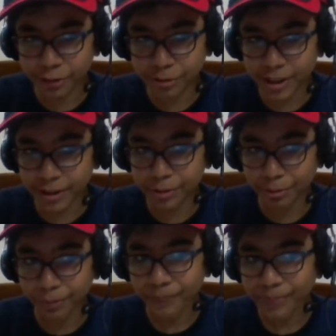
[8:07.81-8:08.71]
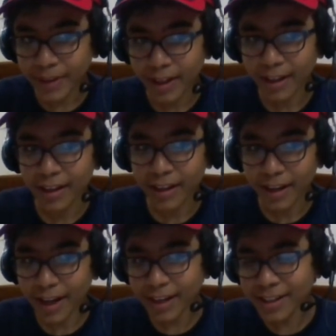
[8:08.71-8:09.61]
to c2,
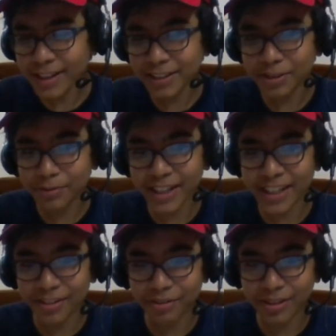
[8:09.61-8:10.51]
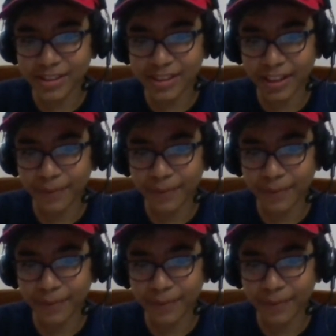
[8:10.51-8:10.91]
and here it's very interesting.